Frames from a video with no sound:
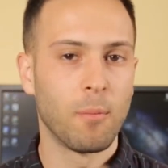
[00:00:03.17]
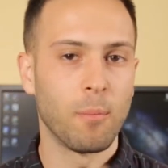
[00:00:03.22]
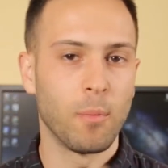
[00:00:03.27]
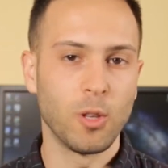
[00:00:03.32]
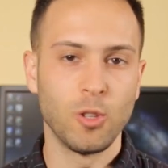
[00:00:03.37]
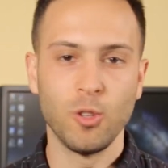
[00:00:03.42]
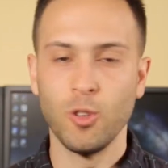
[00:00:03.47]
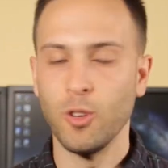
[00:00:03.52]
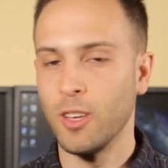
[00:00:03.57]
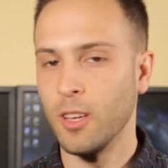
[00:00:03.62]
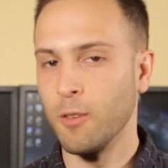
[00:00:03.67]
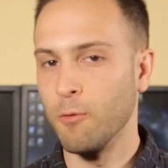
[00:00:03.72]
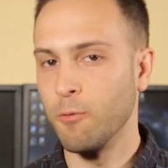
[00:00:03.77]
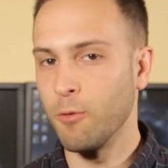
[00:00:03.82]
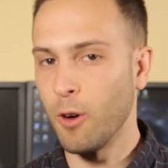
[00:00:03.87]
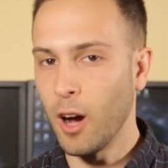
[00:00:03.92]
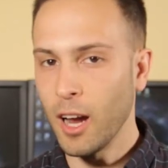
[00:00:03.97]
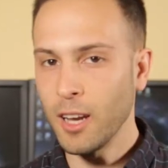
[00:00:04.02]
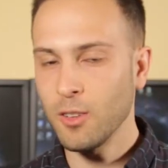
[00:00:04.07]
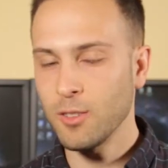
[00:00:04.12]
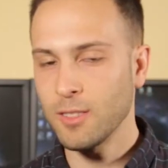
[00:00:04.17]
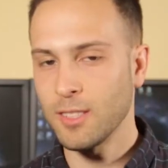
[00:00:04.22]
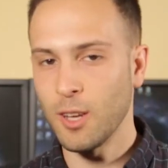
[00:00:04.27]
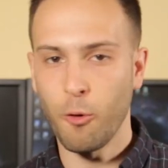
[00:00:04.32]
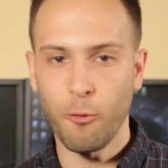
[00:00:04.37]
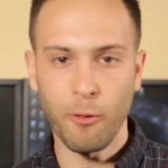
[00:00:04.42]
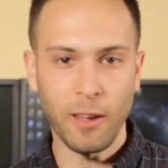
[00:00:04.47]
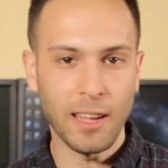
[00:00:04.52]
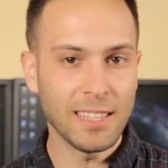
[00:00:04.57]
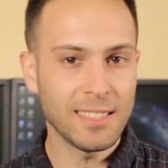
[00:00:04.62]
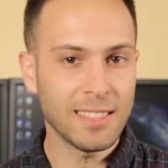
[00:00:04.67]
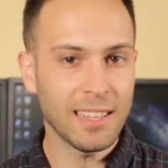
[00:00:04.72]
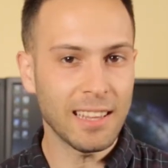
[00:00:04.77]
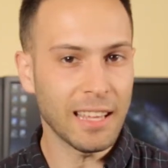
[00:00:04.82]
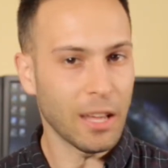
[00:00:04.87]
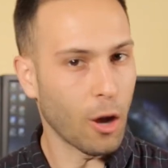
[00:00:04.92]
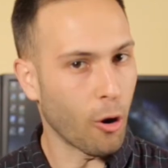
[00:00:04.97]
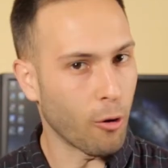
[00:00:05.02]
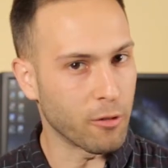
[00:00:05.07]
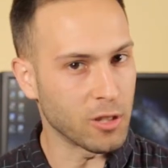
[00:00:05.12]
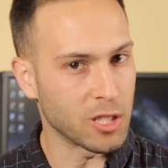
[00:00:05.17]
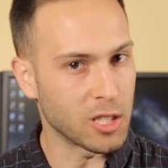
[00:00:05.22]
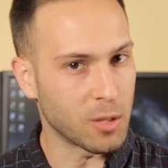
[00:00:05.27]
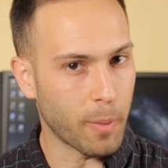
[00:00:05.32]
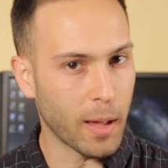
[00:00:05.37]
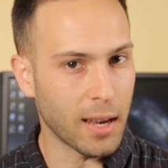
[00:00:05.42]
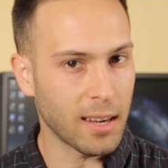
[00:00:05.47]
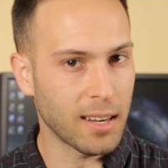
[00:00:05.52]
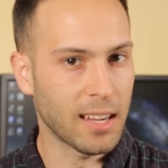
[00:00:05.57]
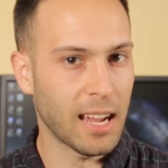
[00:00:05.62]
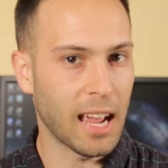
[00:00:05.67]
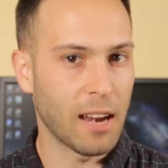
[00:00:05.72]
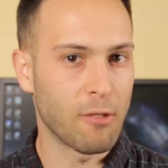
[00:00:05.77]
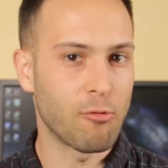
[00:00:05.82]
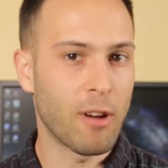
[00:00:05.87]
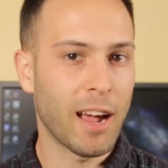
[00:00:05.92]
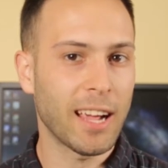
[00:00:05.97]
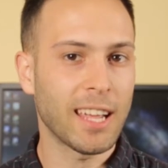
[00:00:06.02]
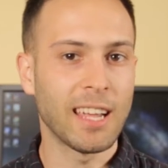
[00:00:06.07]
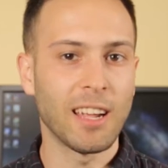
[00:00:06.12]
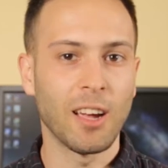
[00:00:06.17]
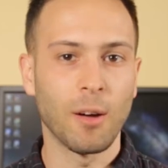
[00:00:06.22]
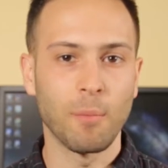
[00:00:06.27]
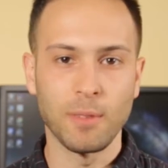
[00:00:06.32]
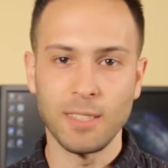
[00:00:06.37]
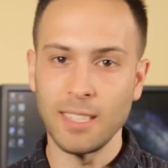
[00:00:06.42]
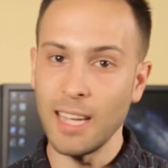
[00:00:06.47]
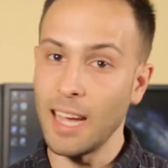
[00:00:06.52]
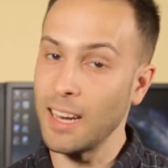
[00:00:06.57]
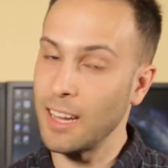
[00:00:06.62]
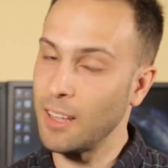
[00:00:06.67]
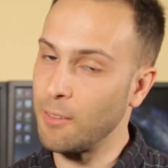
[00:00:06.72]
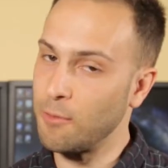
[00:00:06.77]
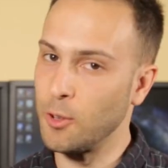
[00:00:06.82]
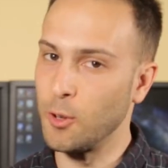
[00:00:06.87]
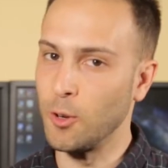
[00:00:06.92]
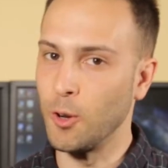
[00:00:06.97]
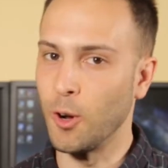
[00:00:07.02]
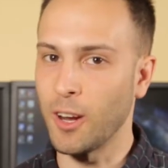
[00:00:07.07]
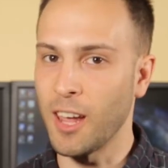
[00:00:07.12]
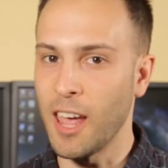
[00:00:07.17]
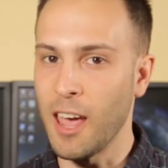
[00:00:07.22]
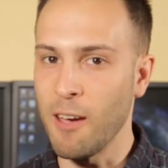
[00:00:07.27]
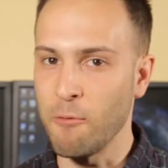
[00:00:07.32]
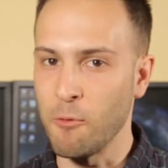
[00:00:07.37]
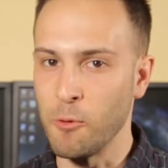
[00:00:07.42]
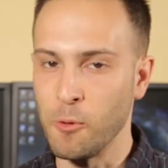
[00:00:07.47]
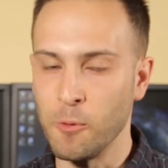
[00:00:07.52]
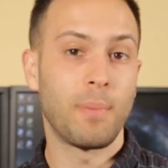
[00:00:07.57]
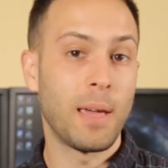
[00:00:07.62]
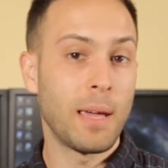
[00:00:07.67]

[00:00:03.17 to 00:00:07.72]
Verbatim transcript: but you can find yourself easily overspending and racking up debt if you're not careful.